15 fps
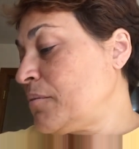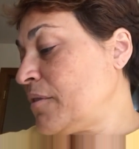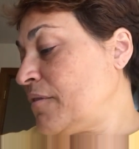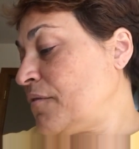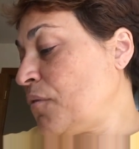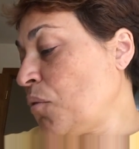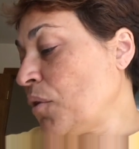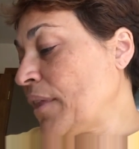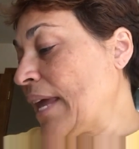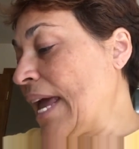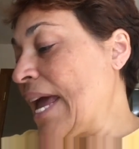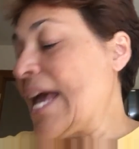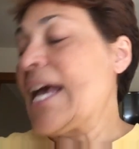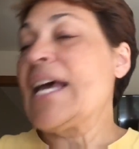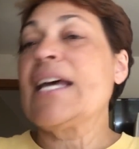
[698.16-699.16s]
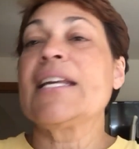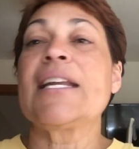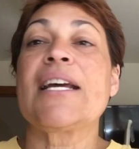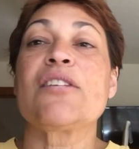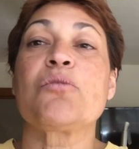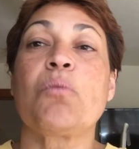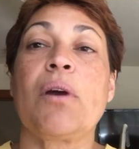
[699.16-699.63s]
for the head
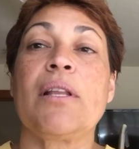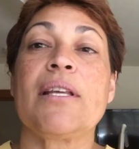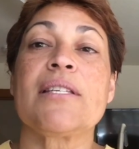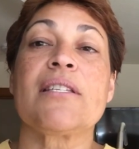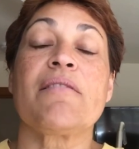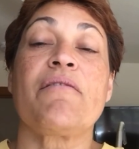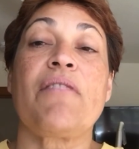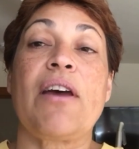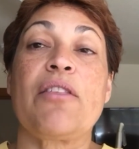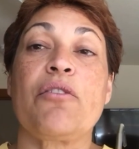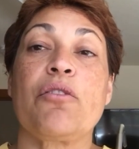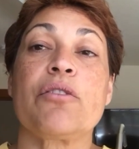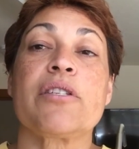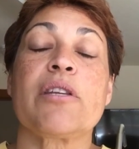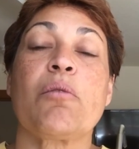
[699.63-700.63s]
as well as the feathers.